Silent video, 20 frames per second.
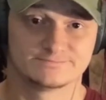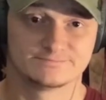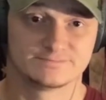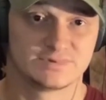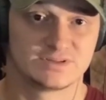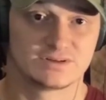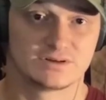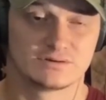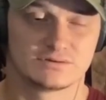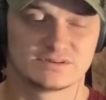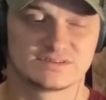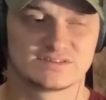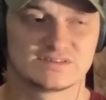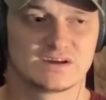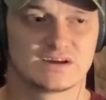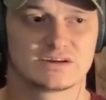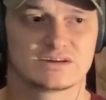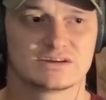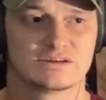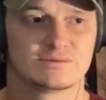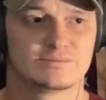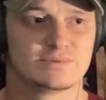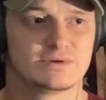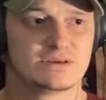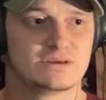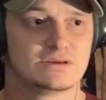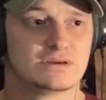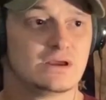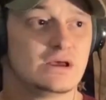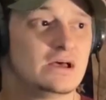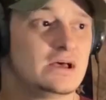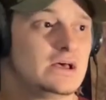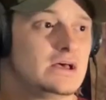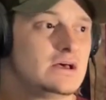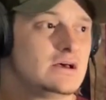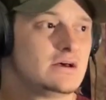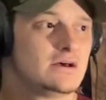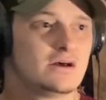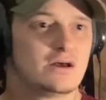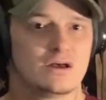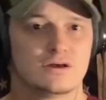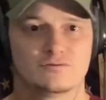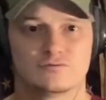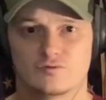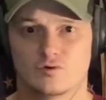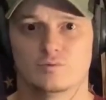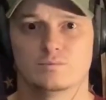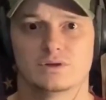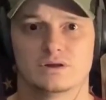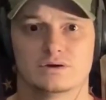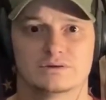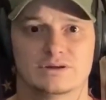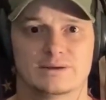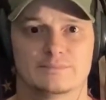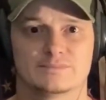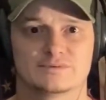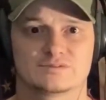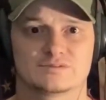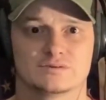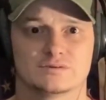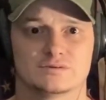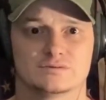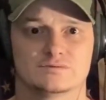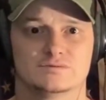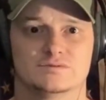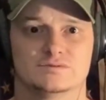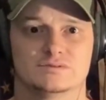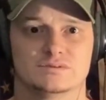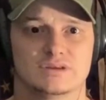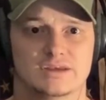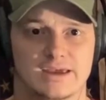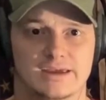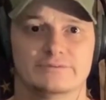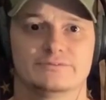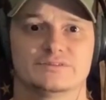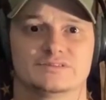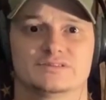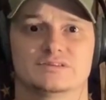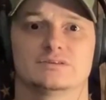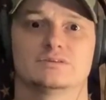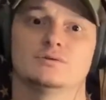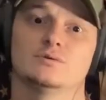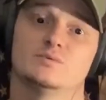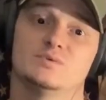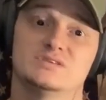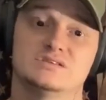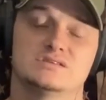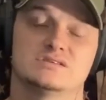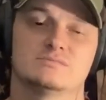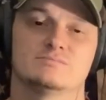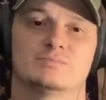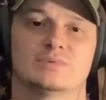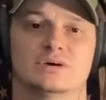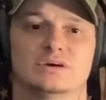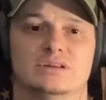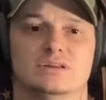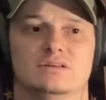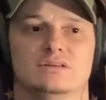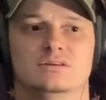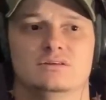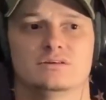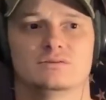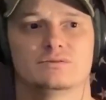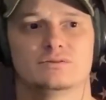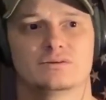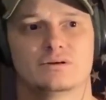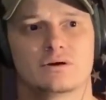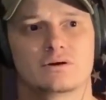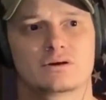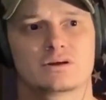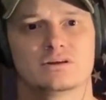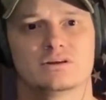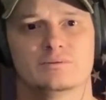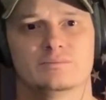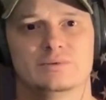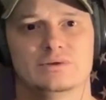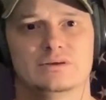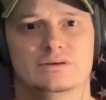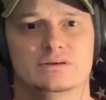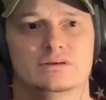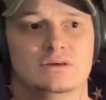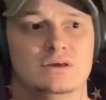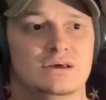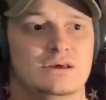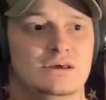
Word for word: You know, it's not going to be full blown episodes every single week, but you know, there are going to be